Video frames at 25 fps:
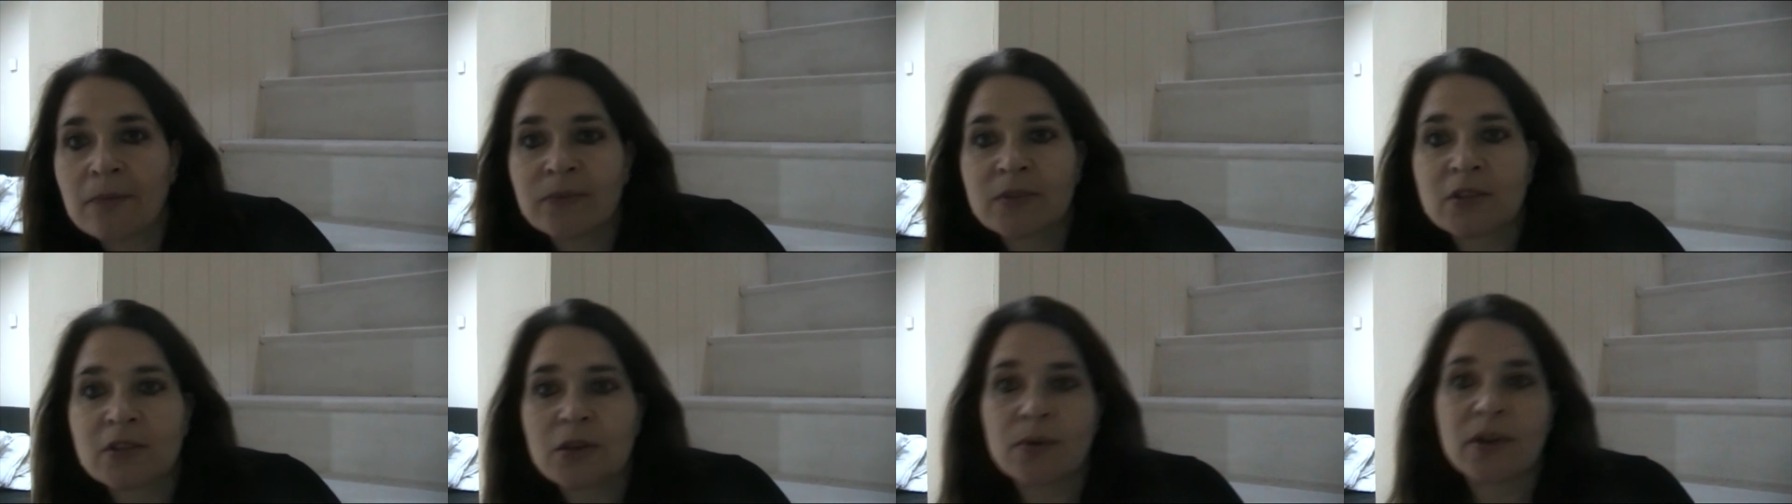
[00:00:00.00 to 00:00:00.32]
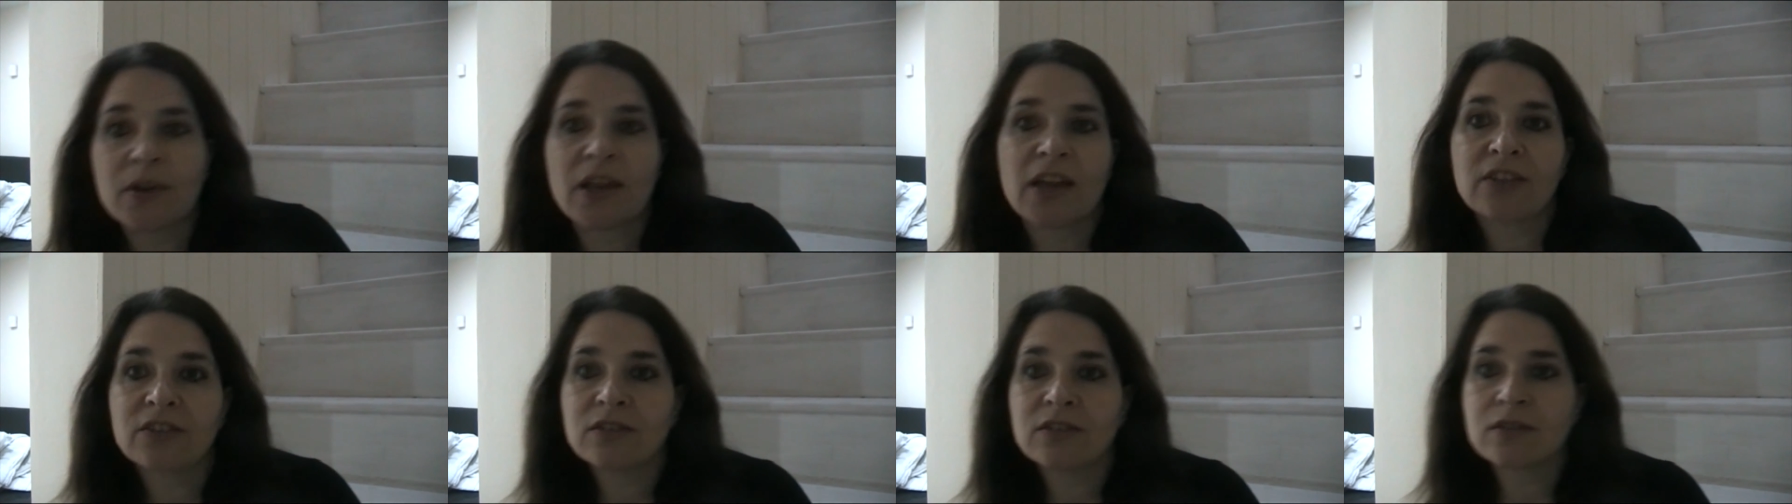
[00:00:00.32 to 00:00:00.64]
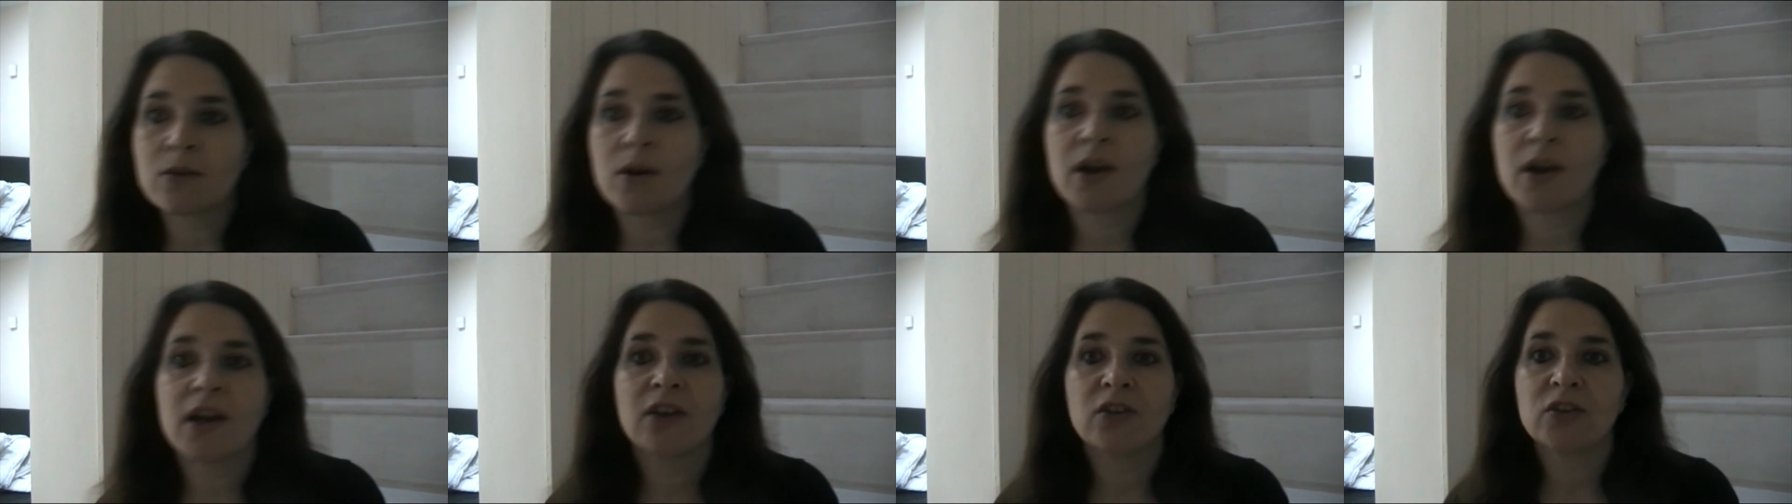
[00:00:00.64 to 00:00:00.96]
so we get through
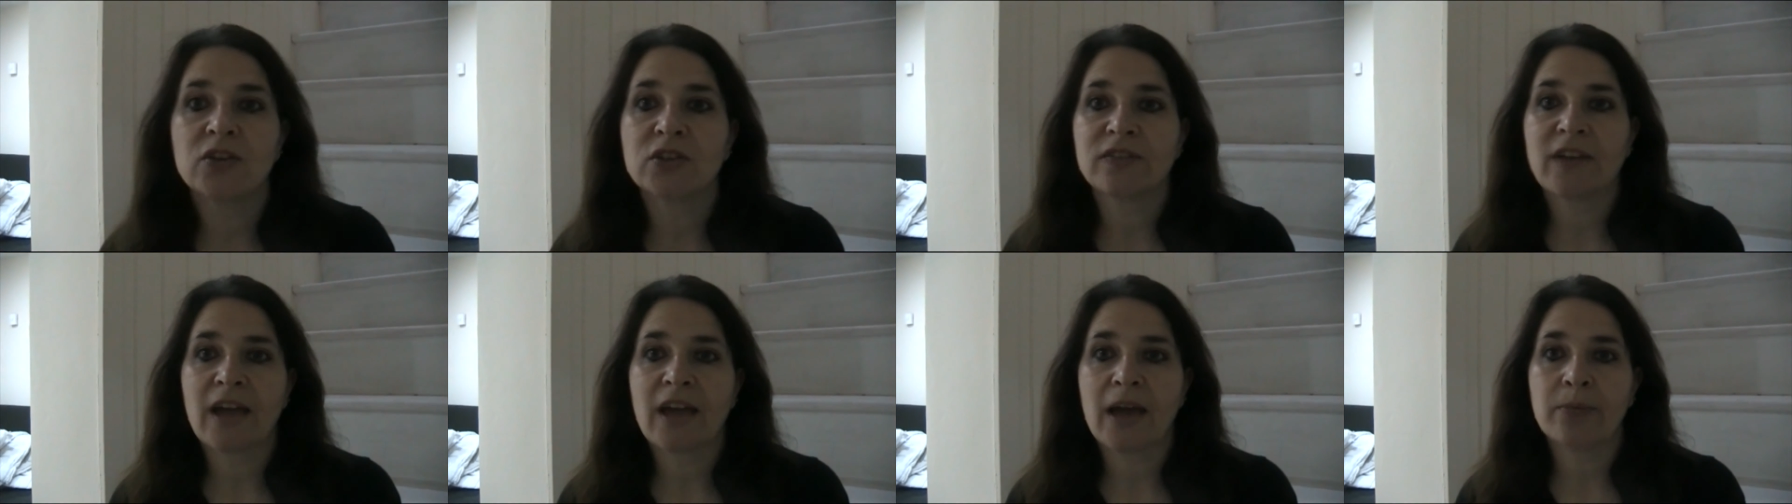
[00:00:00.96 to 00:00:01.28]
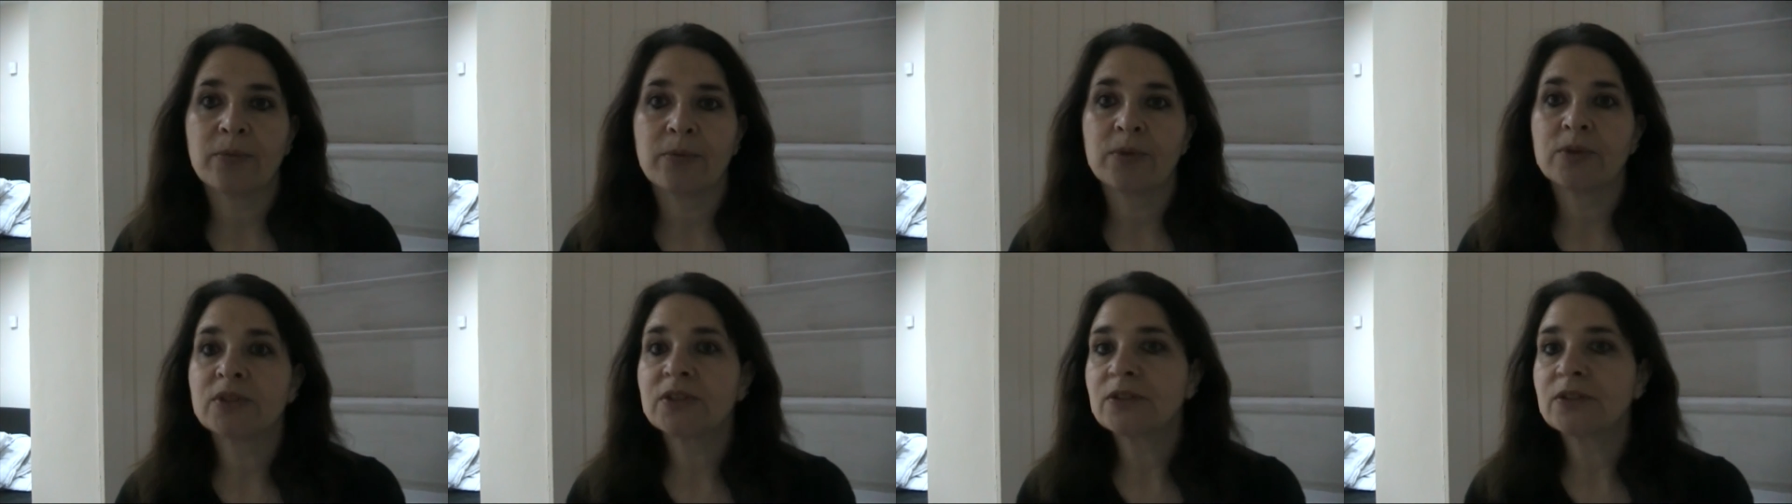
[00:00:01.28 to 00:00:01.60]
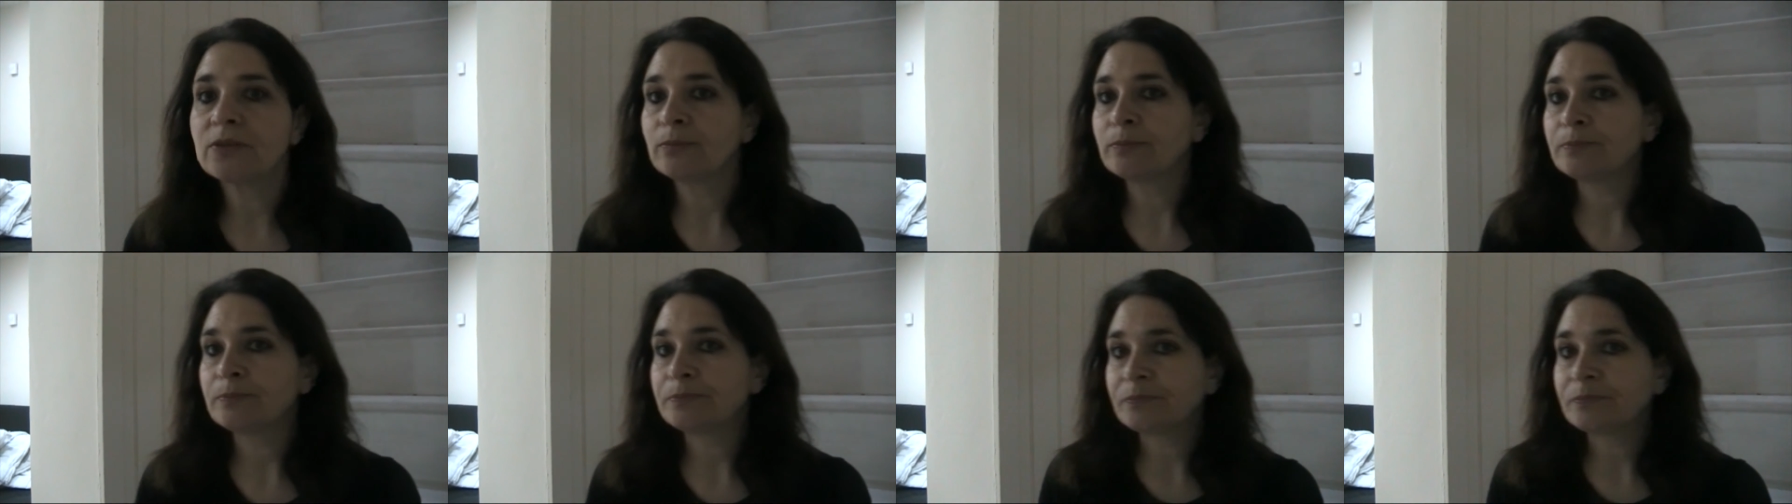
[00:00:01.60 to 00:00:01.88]
quite a lot of apples